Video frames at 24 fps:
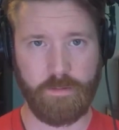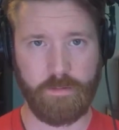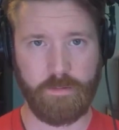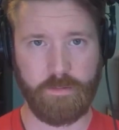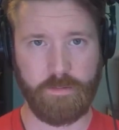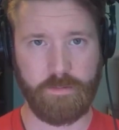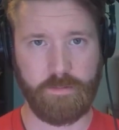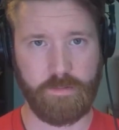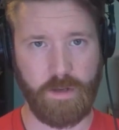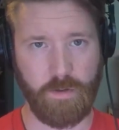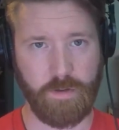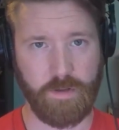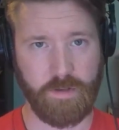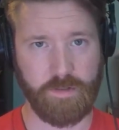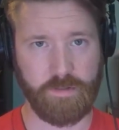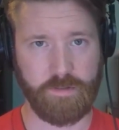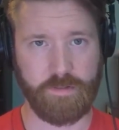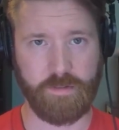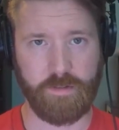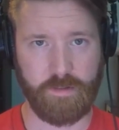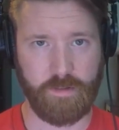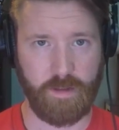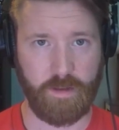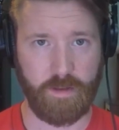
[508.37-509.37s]
Now here's
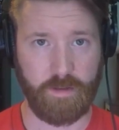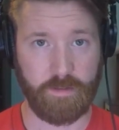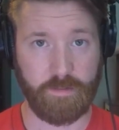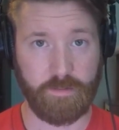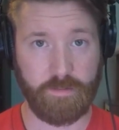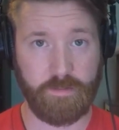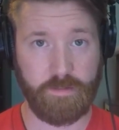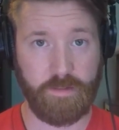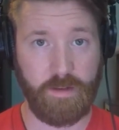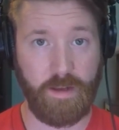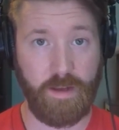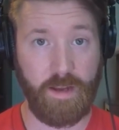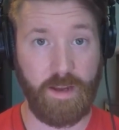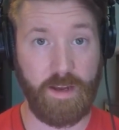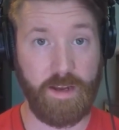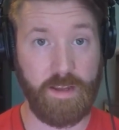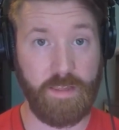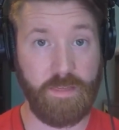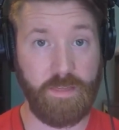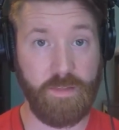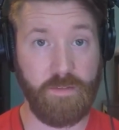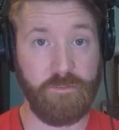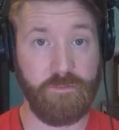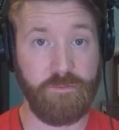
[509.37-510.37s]
the thing.
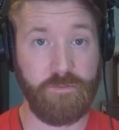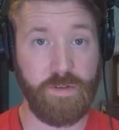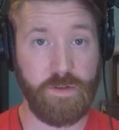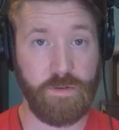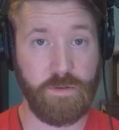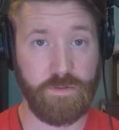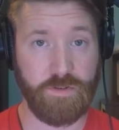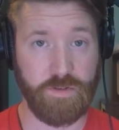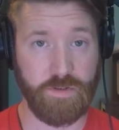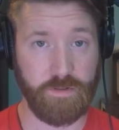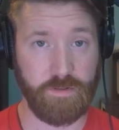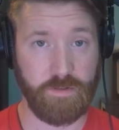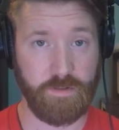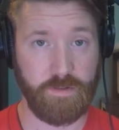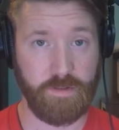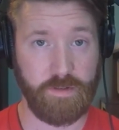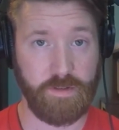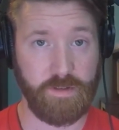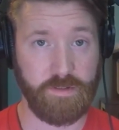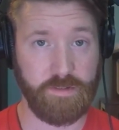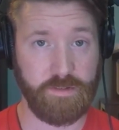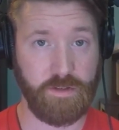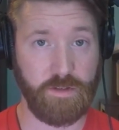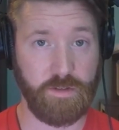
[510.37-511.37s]
In the future, it
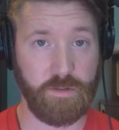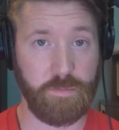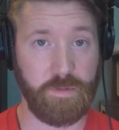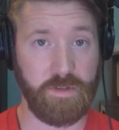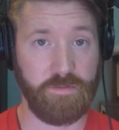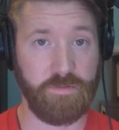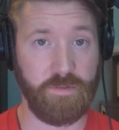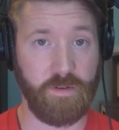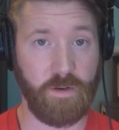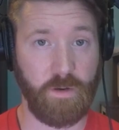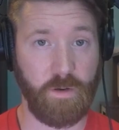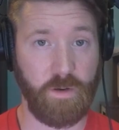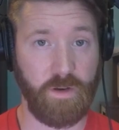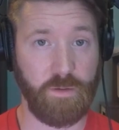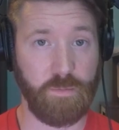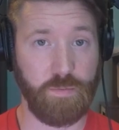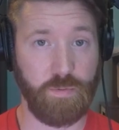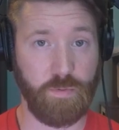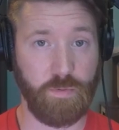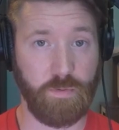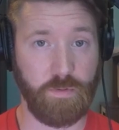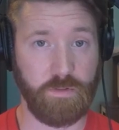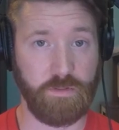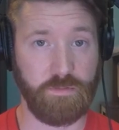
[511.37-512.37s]
is going to be very
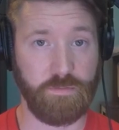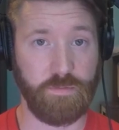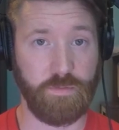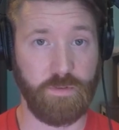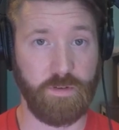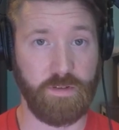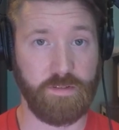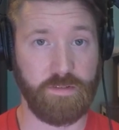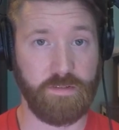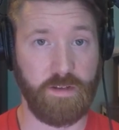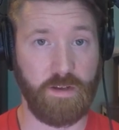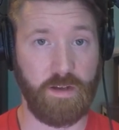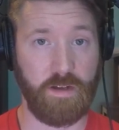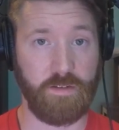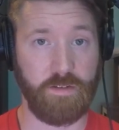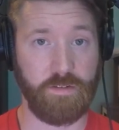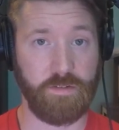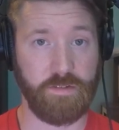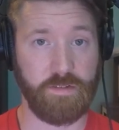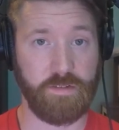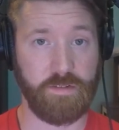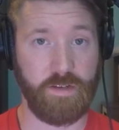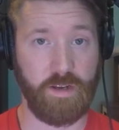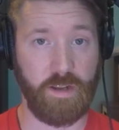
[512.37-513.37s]
important for us to
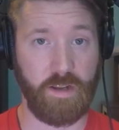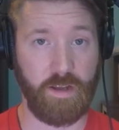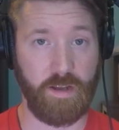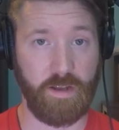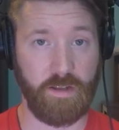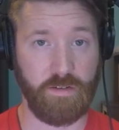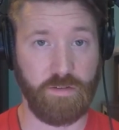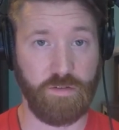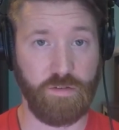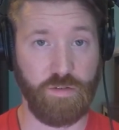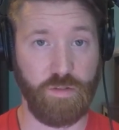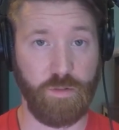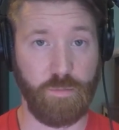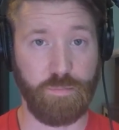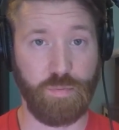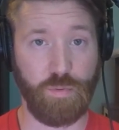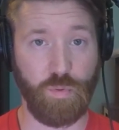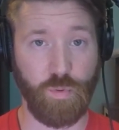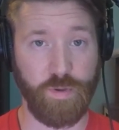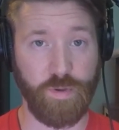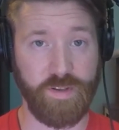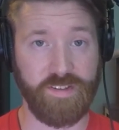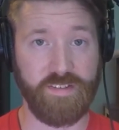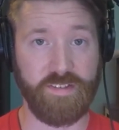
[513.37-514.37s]
understand the
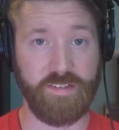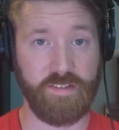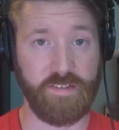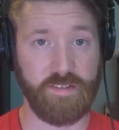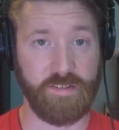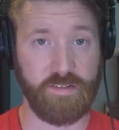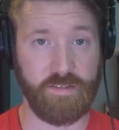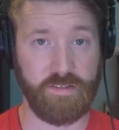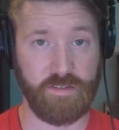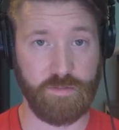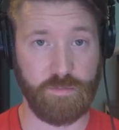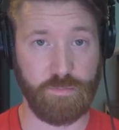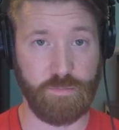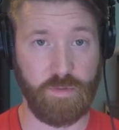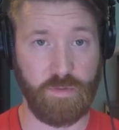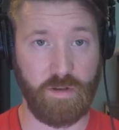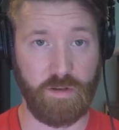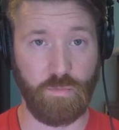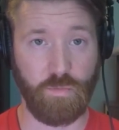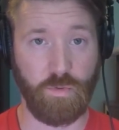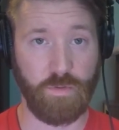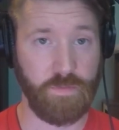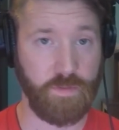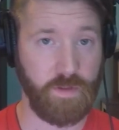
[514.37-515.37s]
point system
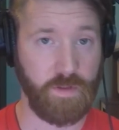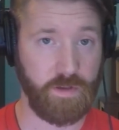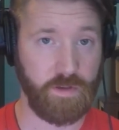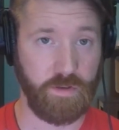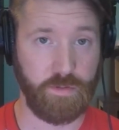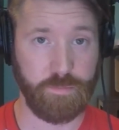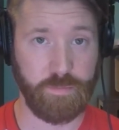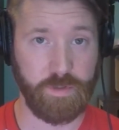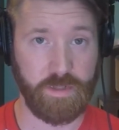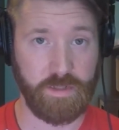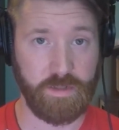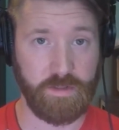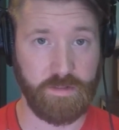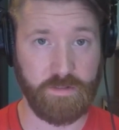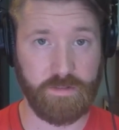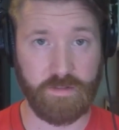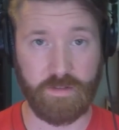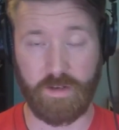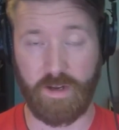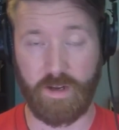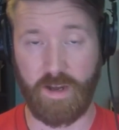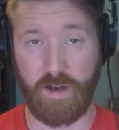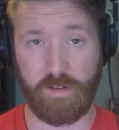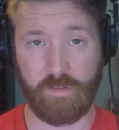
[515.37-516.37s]
and what that all means
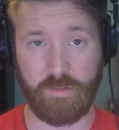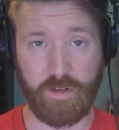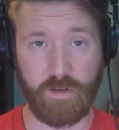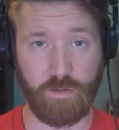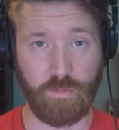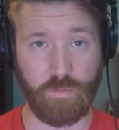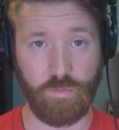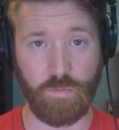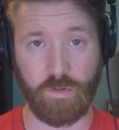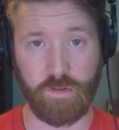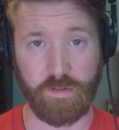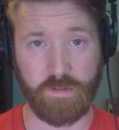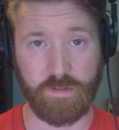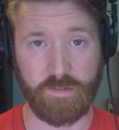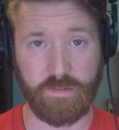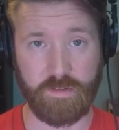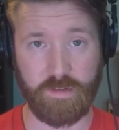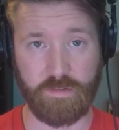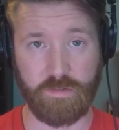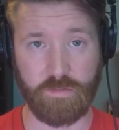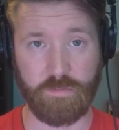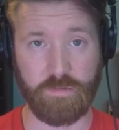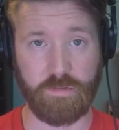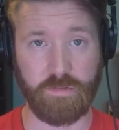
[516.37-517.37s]
and how that works
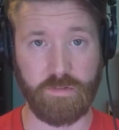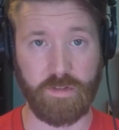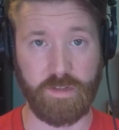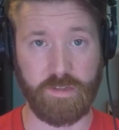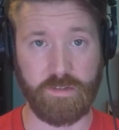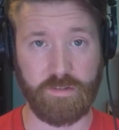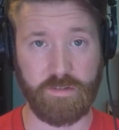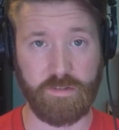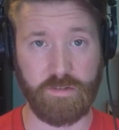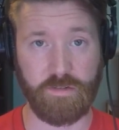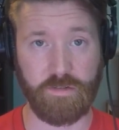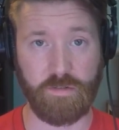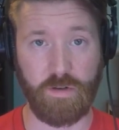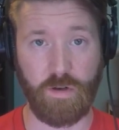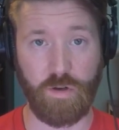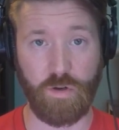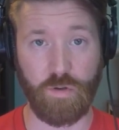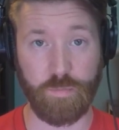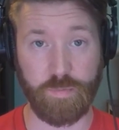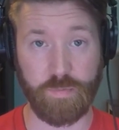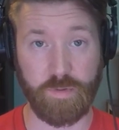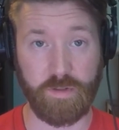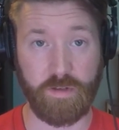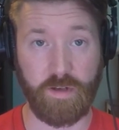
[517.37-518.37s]
as it relates to
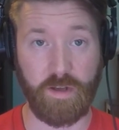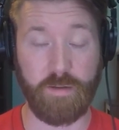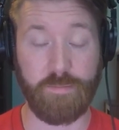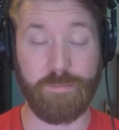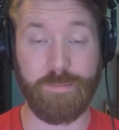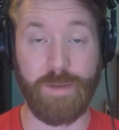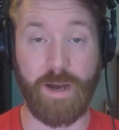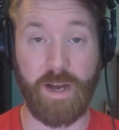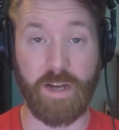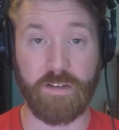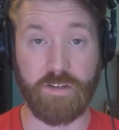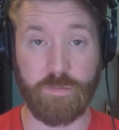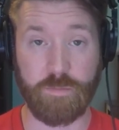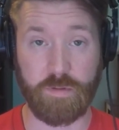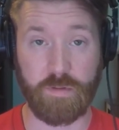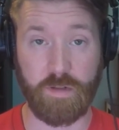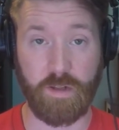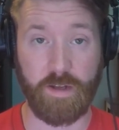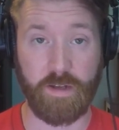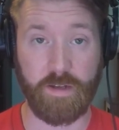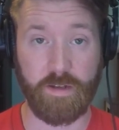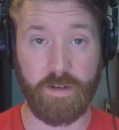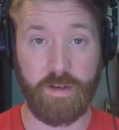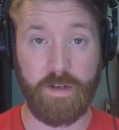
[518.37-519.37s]
open and match
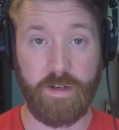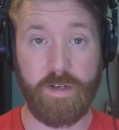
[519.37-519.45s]
play.